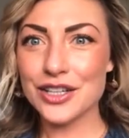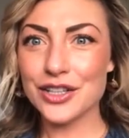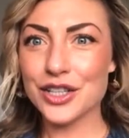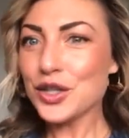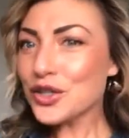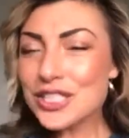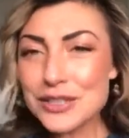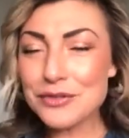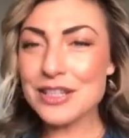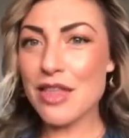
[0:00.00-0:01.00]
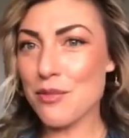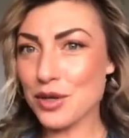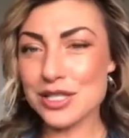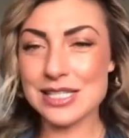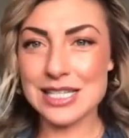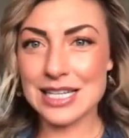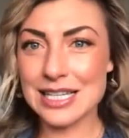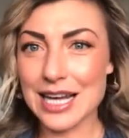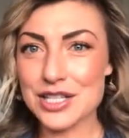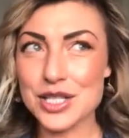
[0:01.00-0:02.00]
you're different than the person sitting
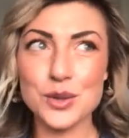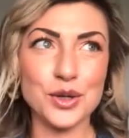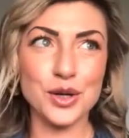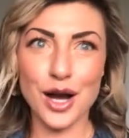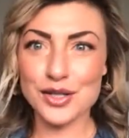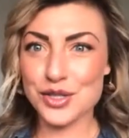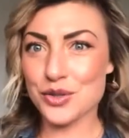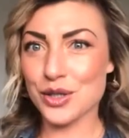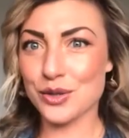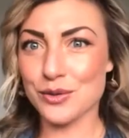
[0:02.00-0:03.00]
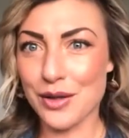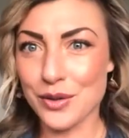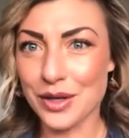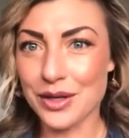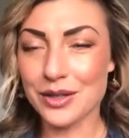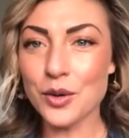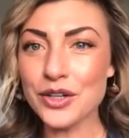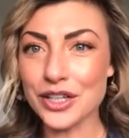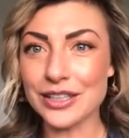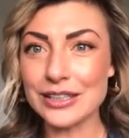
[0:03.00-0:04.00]
next to you or across the street or around the
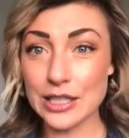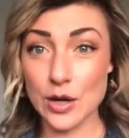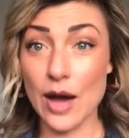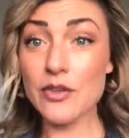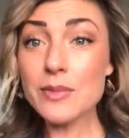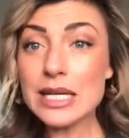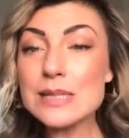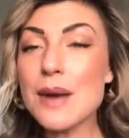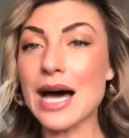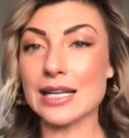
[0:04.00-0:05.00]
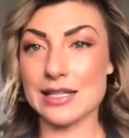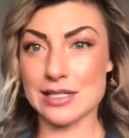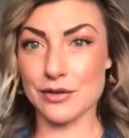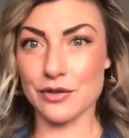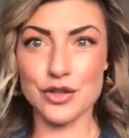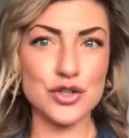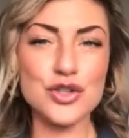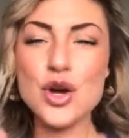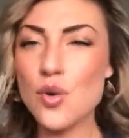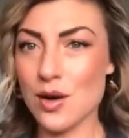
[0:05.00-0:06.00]
corner. You know, everybody's body is different. There's
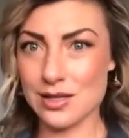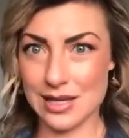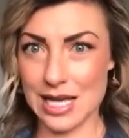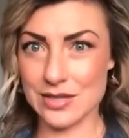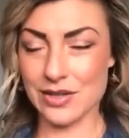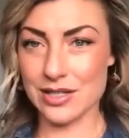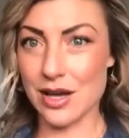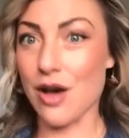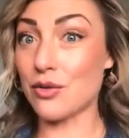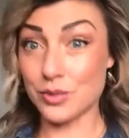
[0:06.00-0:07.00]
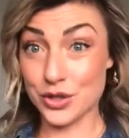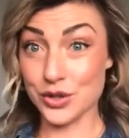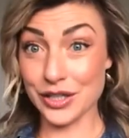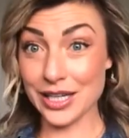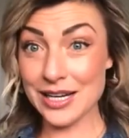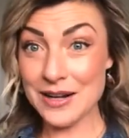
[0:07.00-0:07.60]
no one size fits all. Would you agree?